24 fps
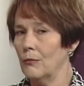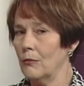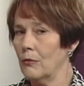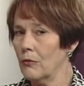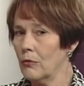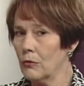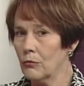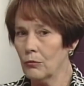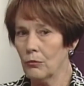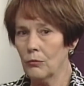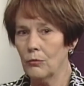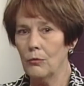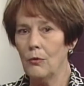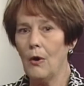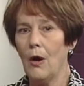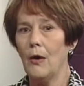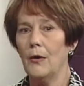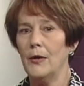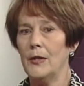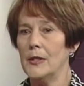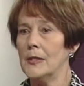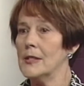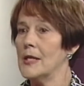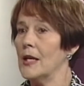through
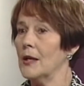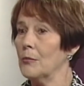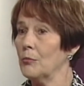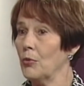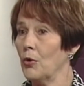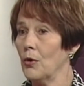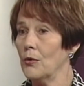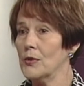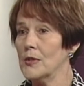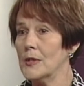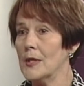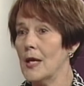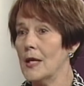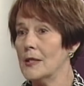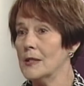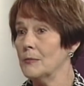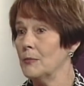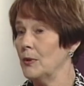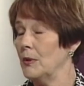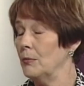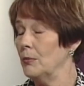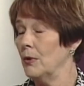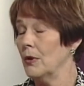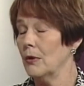our intake process,
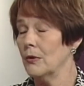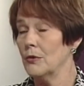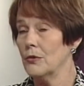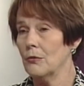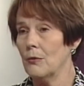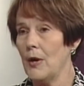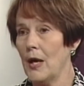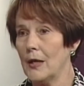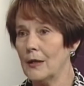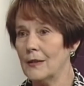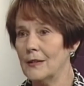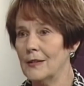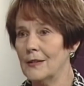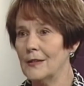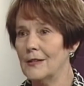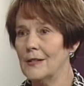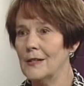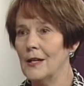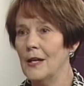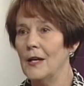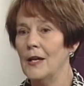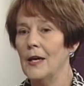people are directed